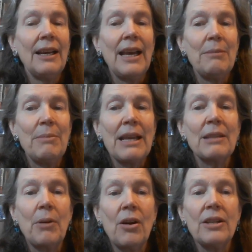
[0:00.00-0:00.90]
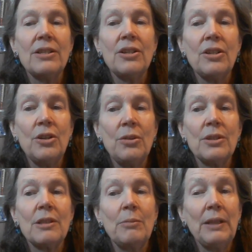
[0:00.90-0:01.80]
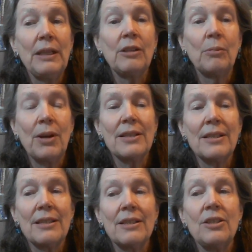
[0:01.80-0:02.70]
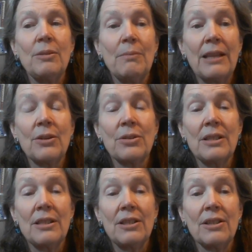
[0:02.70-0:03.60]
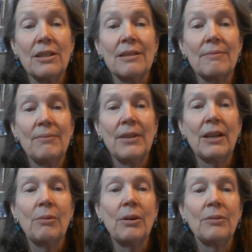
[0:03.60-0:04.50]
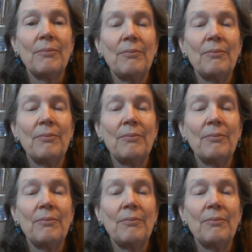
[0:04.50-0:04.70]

and make the parties use the political process to make those decisions, end quote.